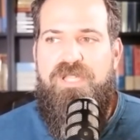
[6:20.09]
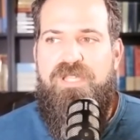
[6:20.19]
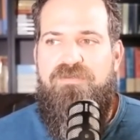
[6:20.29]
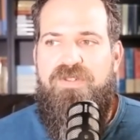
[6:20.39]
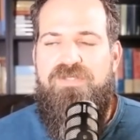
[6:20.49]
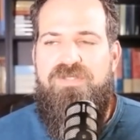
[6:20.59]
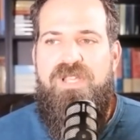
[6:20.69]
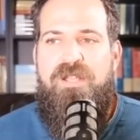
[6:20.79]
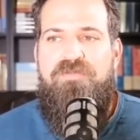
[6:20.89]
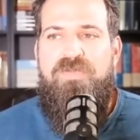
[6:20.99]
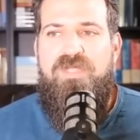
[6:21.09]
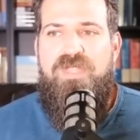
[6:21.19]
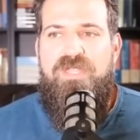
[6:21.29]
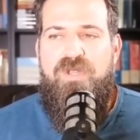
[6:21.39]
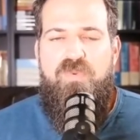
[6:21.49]
convinced
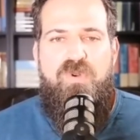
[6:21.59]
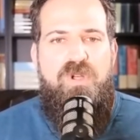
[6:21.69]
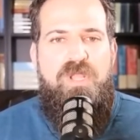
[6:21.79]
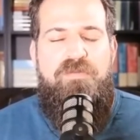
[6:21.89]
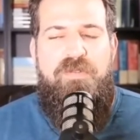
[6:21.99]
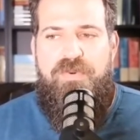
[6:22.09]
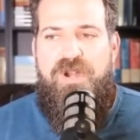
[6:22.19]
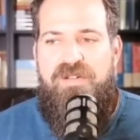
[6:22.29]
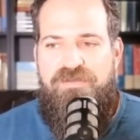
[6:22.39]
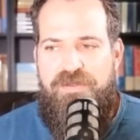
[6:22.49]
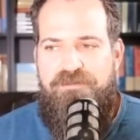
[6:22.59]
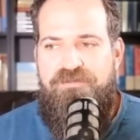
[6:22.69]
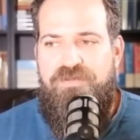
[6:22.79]
that the role of a prophet,